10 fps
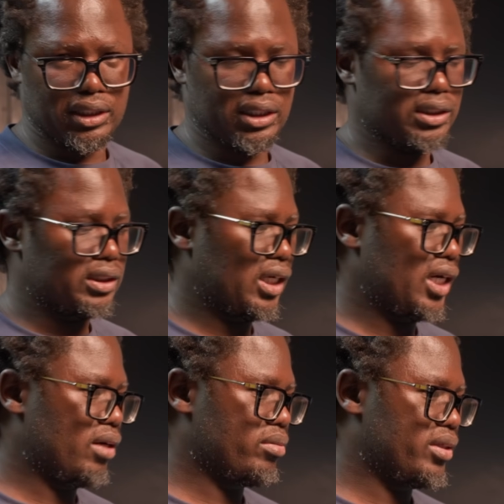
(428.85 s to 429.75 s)
And
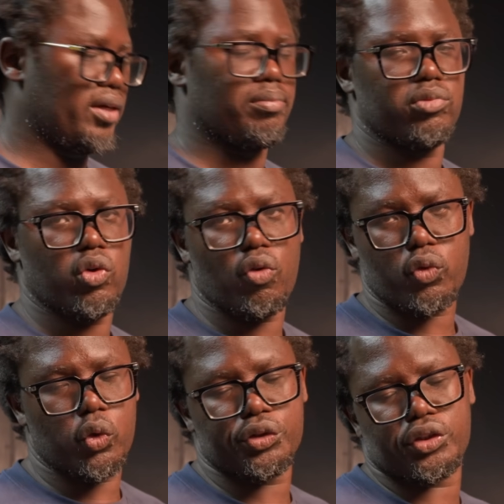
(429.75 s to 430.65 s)
yeah, of
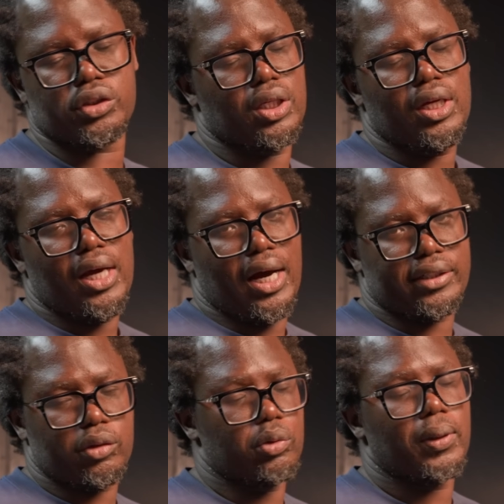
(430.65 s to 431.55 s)
course a
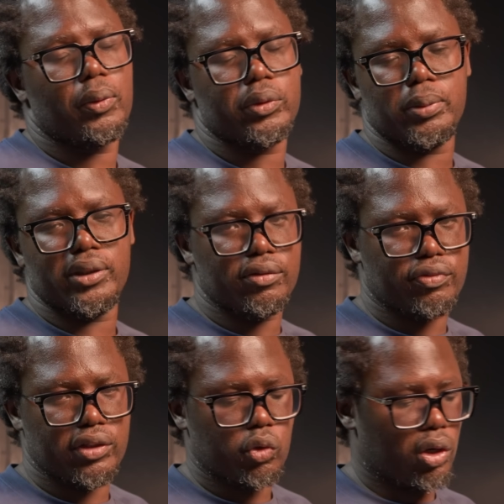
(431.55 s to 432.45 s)
soundbar would be
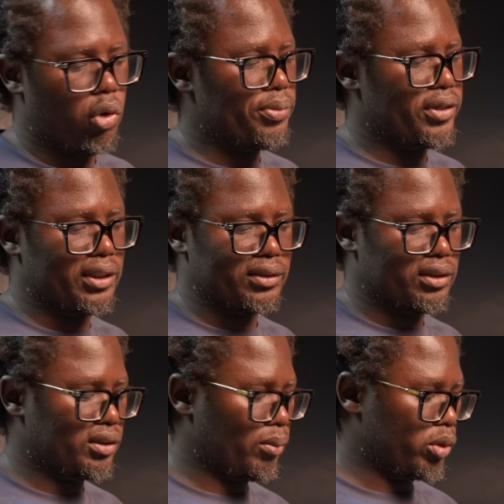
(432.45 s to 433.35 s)
different, or a home theater
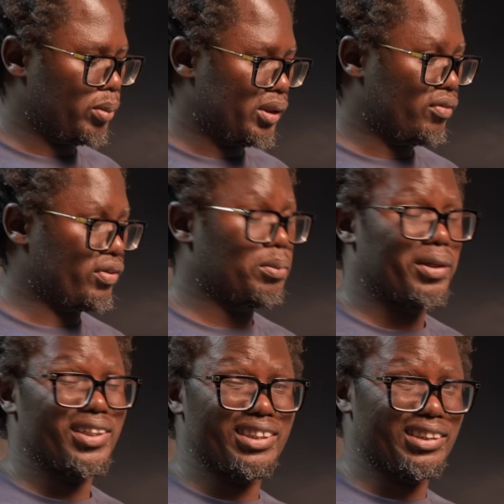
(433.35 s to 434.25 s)
system would be different,
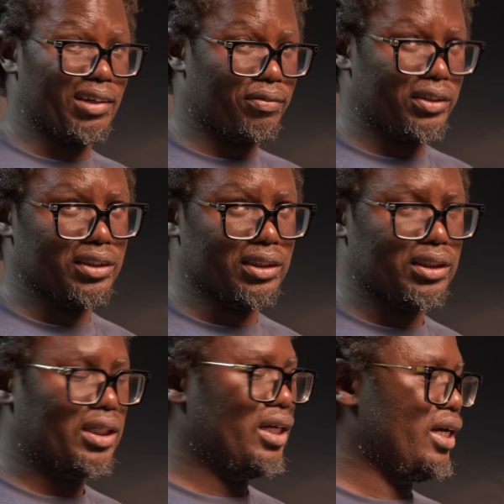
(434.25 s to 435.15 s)
but this is sufficient.